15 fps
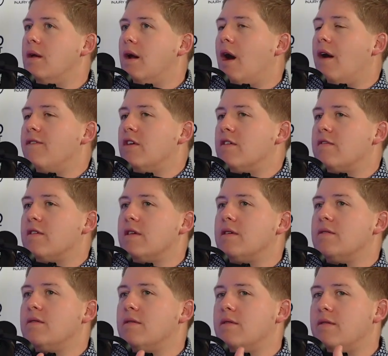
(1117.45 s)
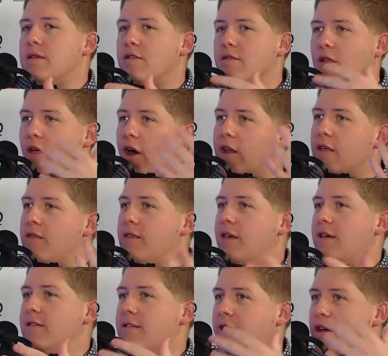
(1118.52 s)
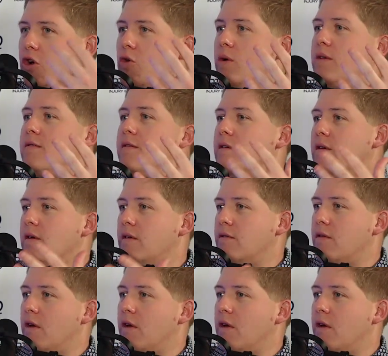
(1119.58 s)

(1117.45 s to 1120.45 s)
Obviously, there's a lot of things that go into